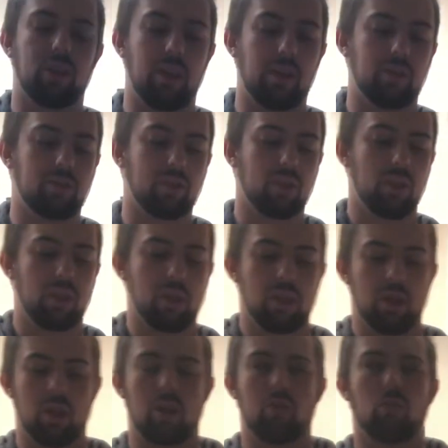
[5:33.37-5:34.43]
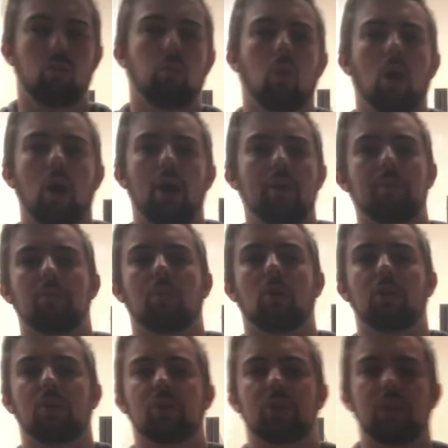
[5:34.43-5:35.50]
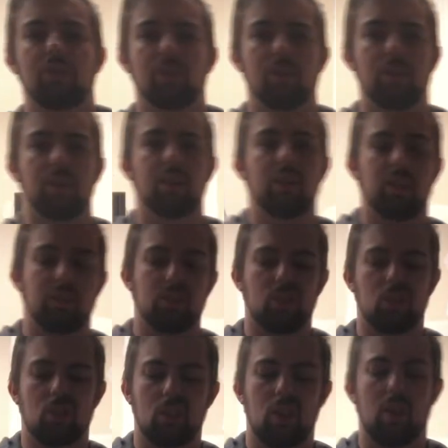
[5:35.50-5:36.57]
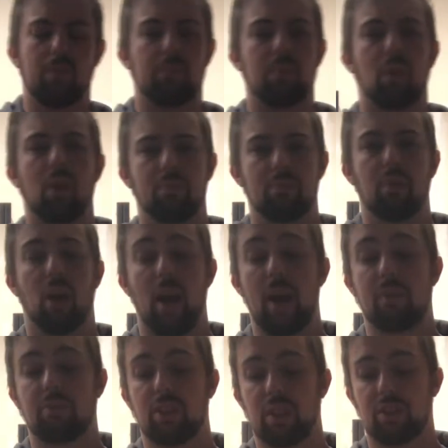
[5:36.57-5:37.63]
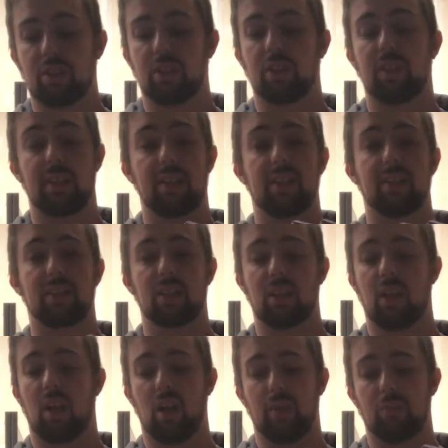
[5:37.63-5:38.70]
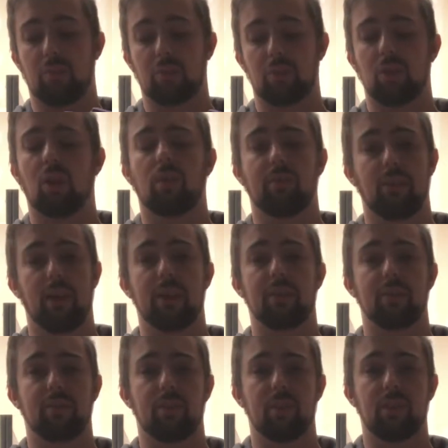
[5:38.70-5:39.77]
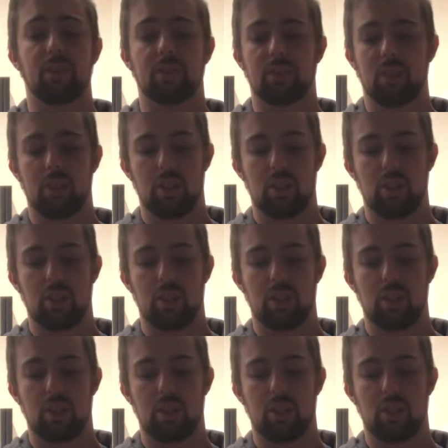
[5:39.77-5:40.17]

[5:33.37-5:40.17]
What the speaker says: Kinect. What I'm honestly thinking is, I have tested these. I was not a fan of these.